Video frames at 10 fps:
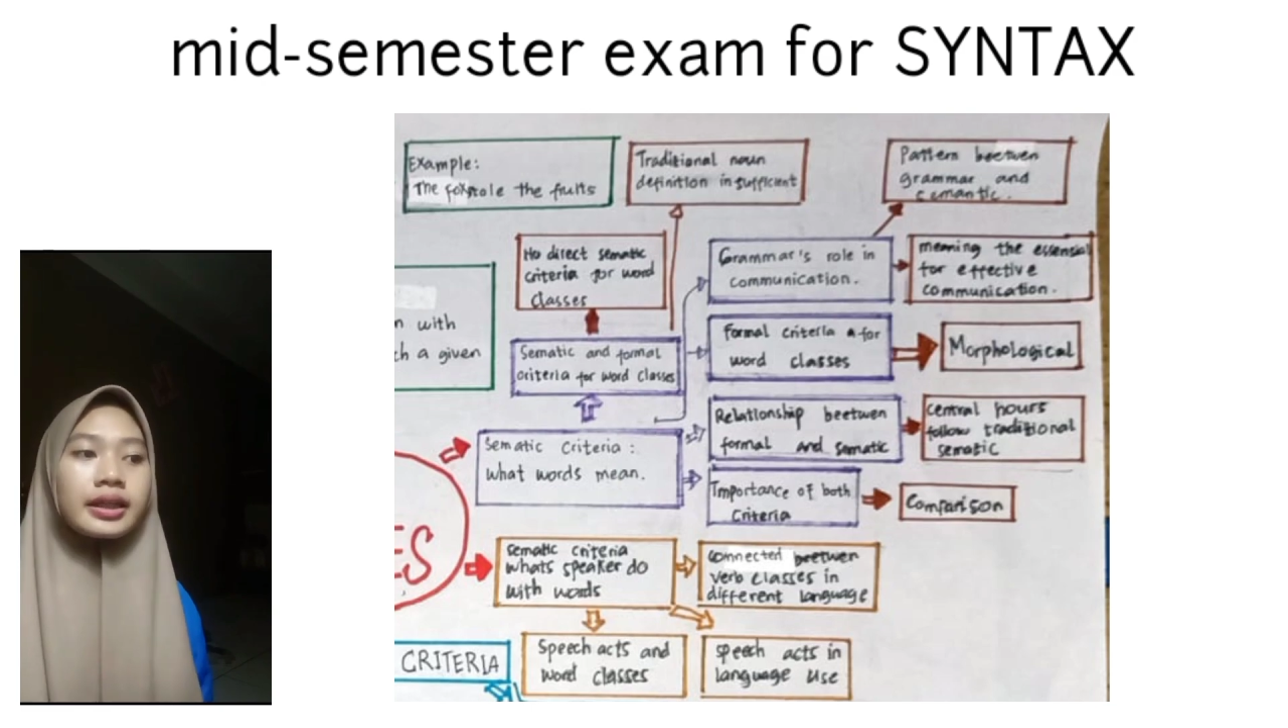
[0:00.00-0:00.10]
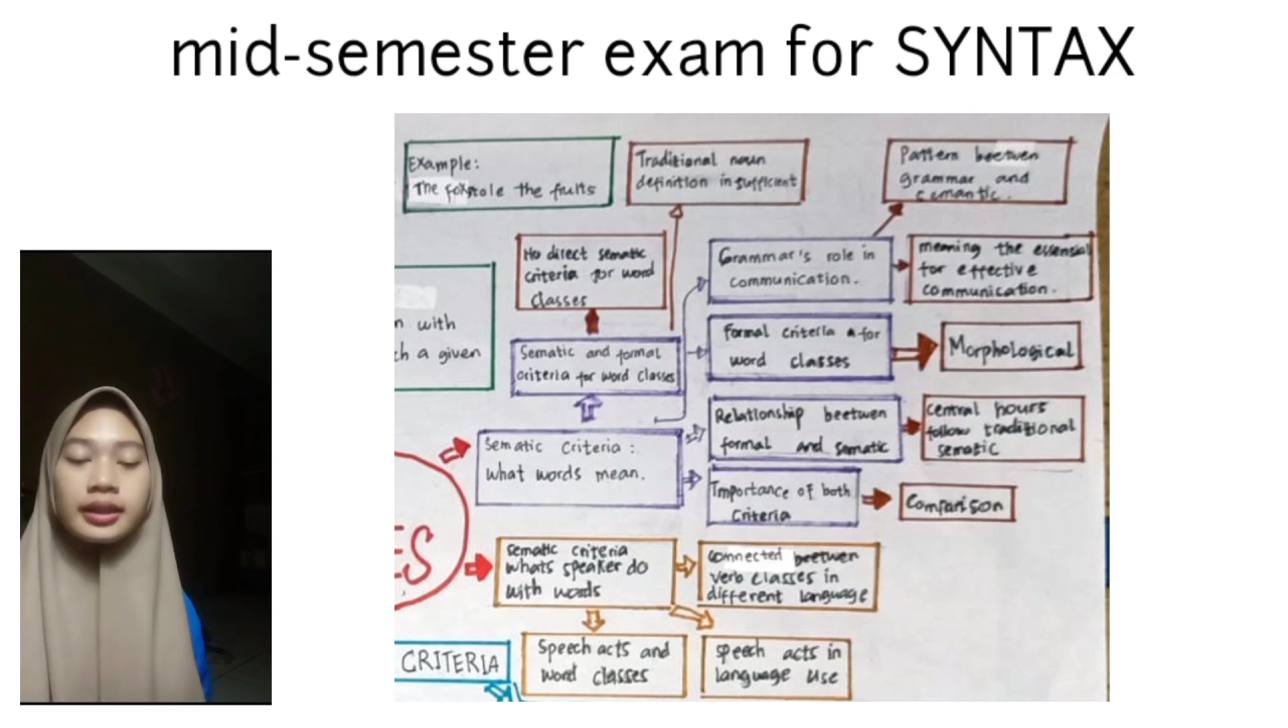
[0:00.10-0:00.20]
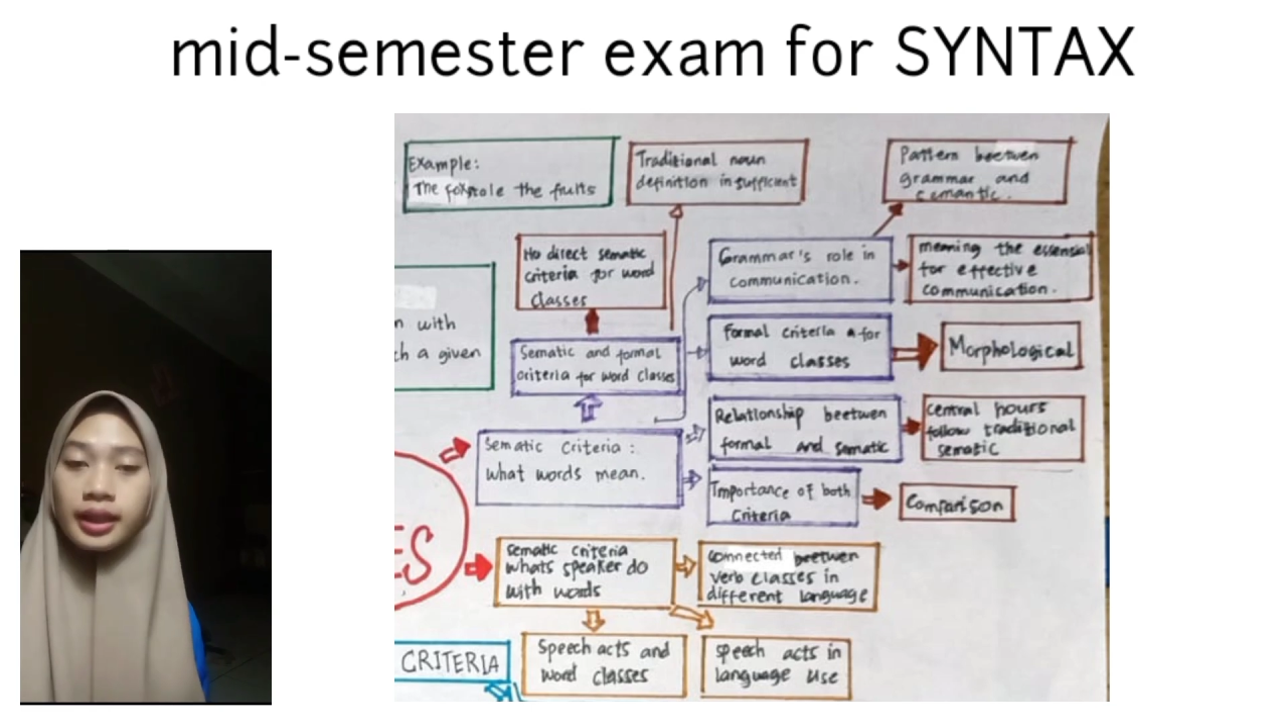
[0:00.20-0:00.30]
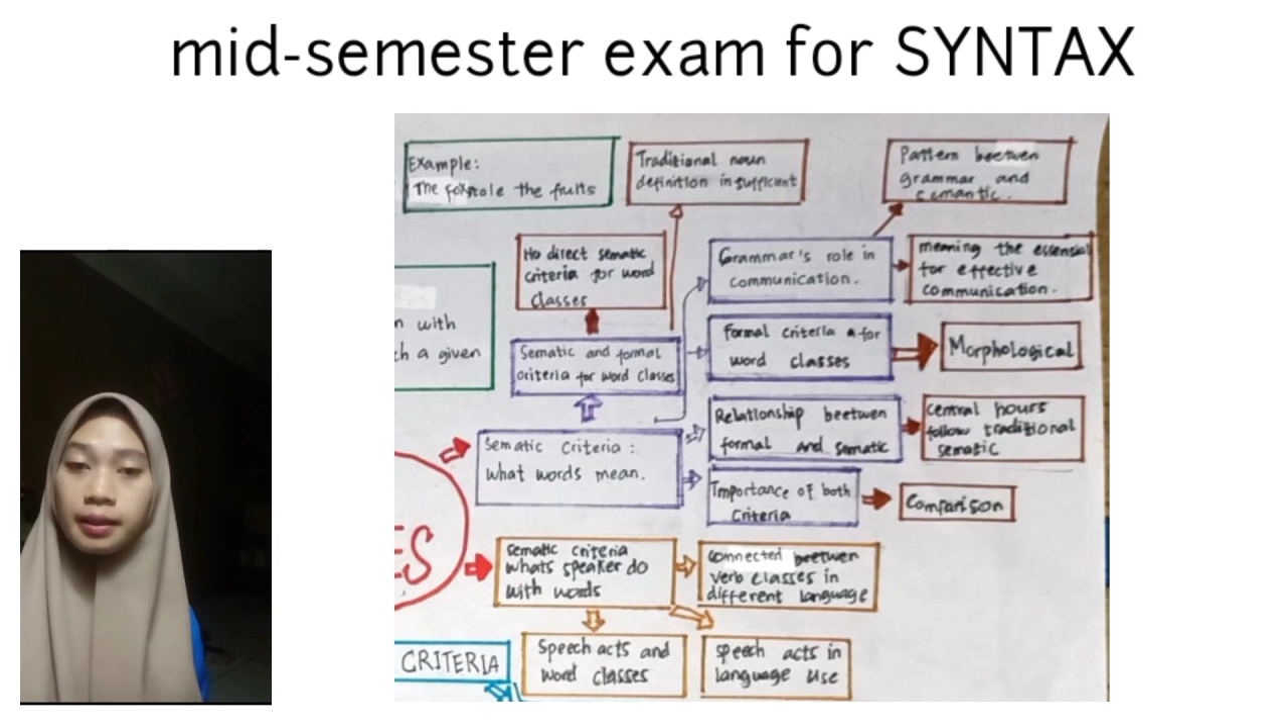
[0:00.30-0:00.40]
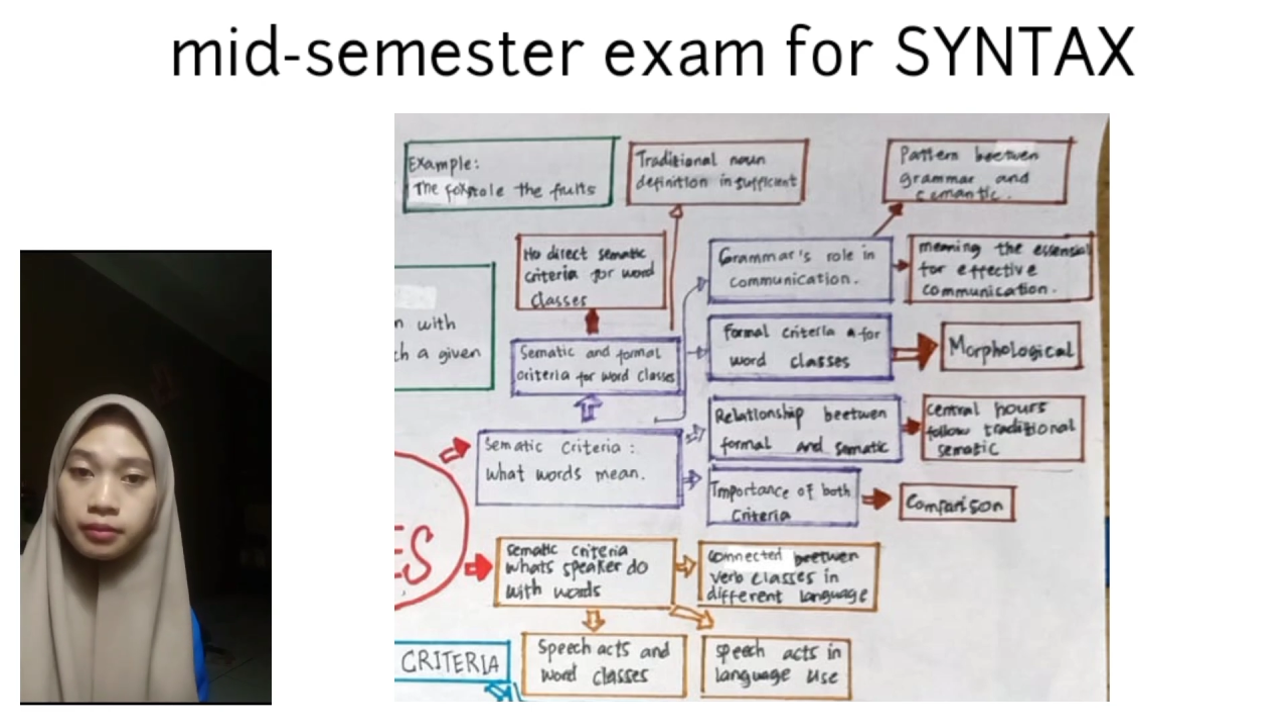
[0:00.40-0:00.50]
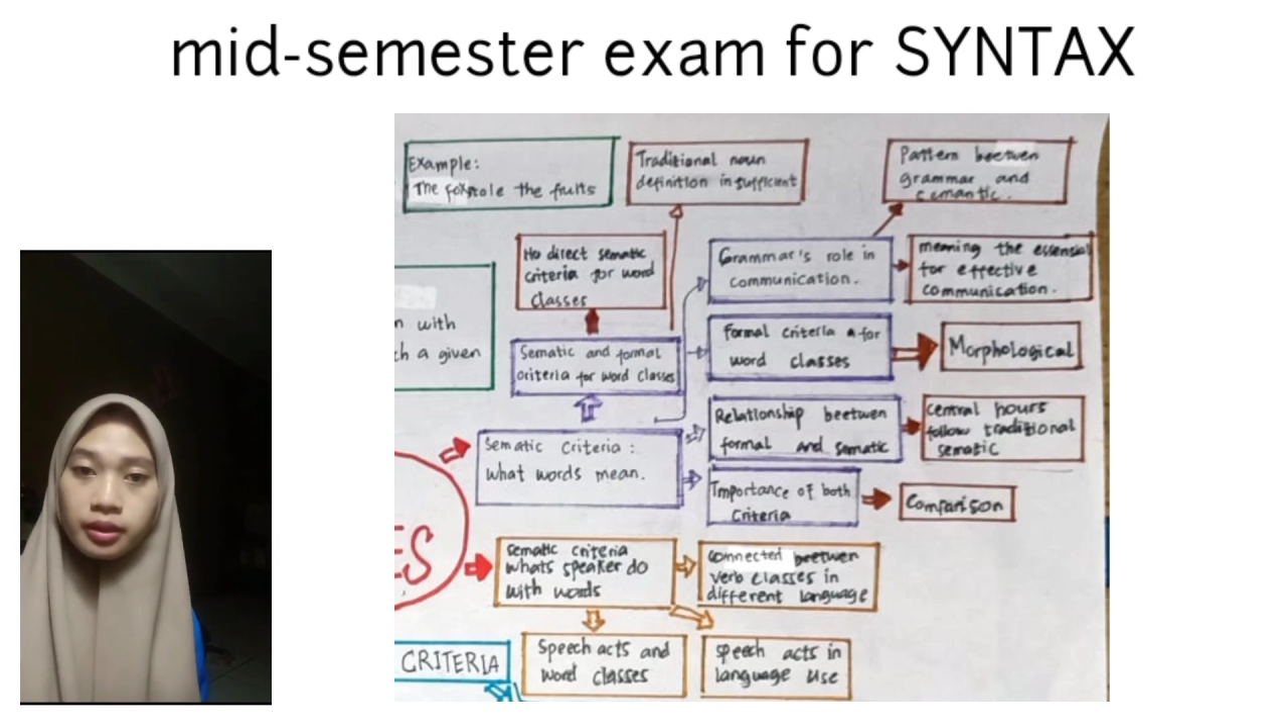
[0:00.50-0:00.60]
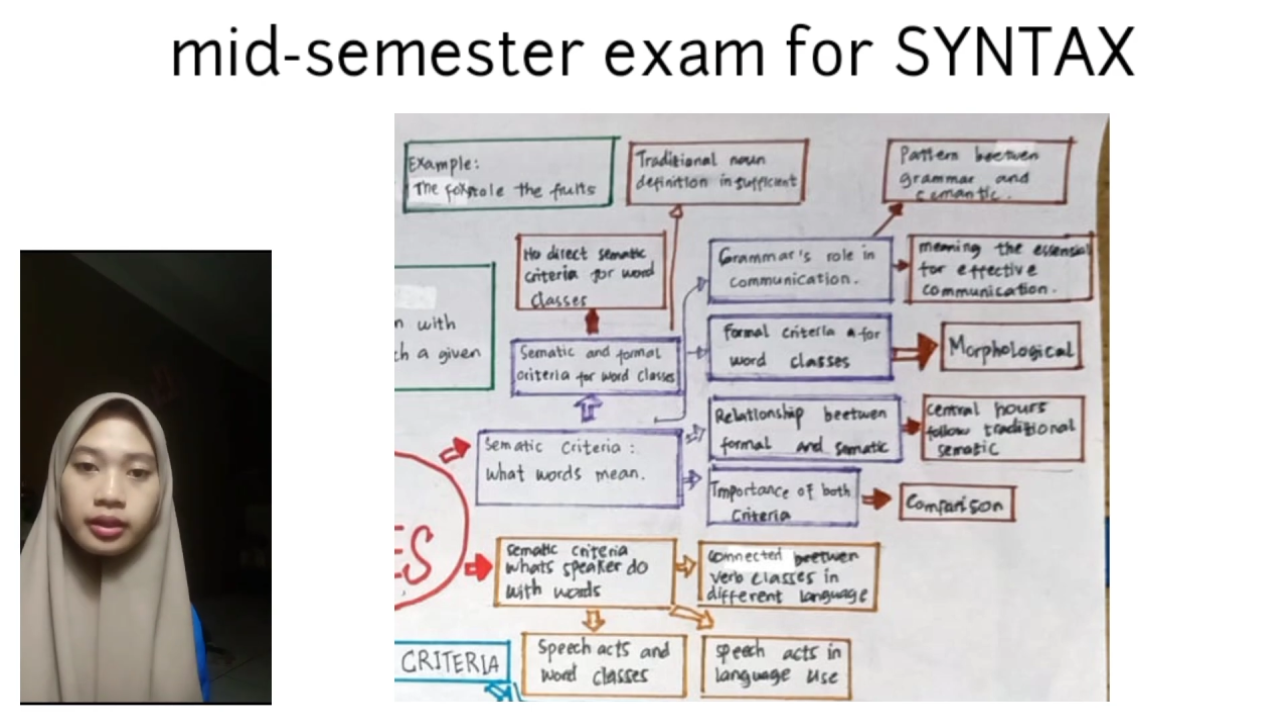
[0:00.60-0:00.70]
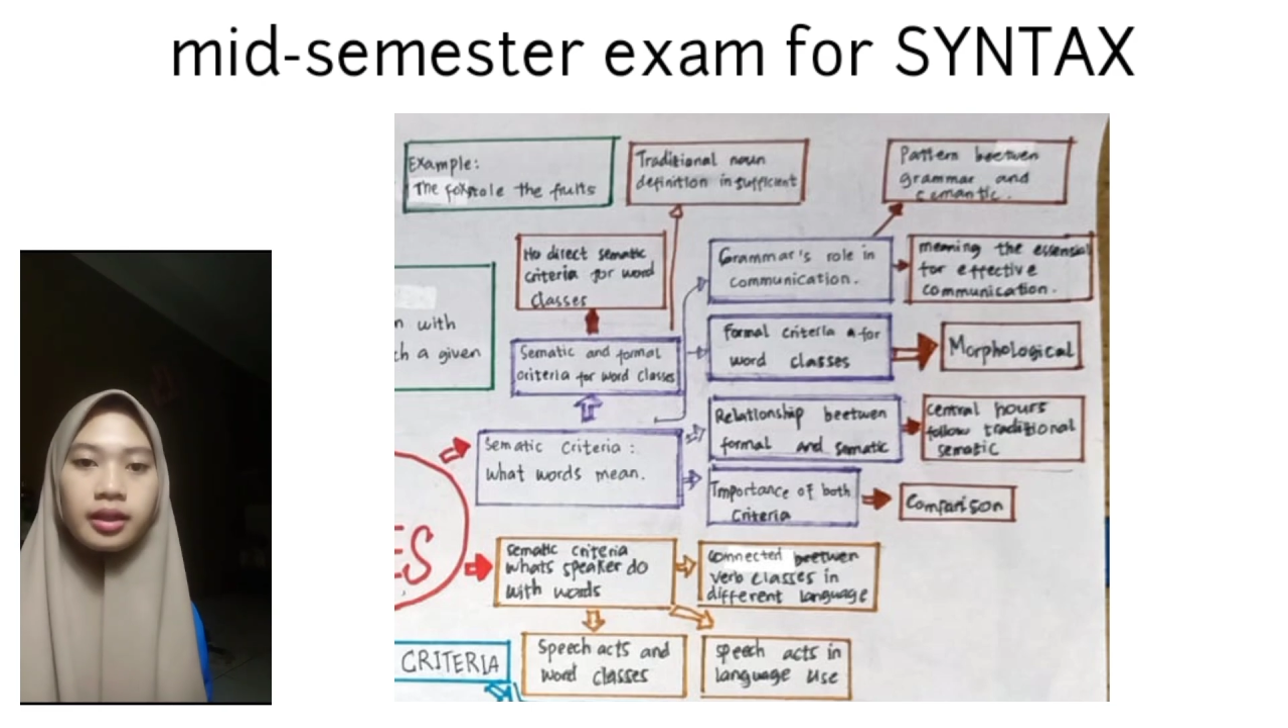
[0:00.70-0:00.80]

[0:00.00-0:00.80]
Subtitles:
number,